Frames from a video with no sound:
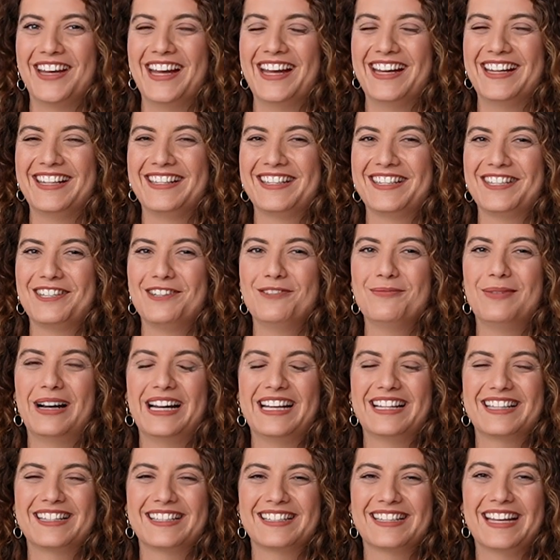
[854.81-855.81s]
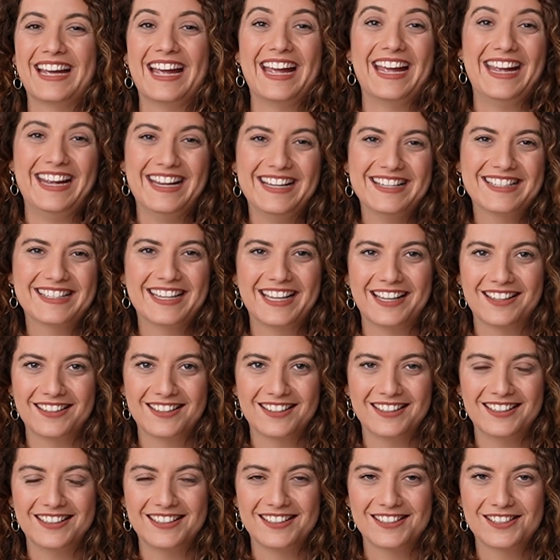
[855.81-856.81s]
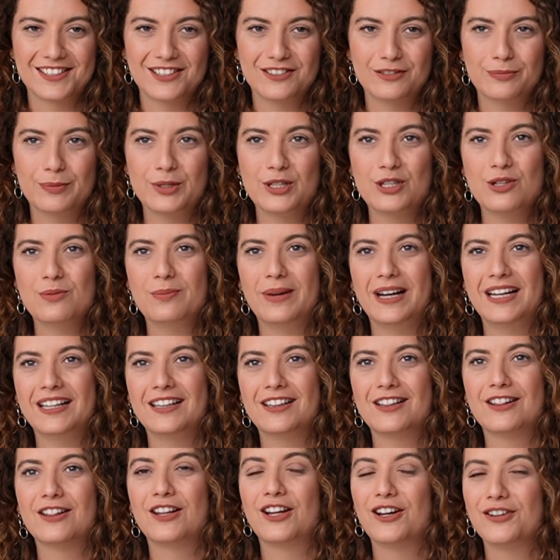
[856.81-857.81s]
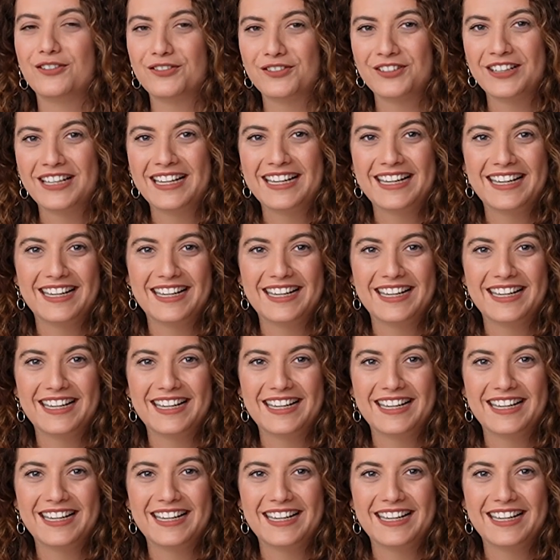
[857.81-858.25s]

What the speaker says: And you might hate calculating stuff, but you might love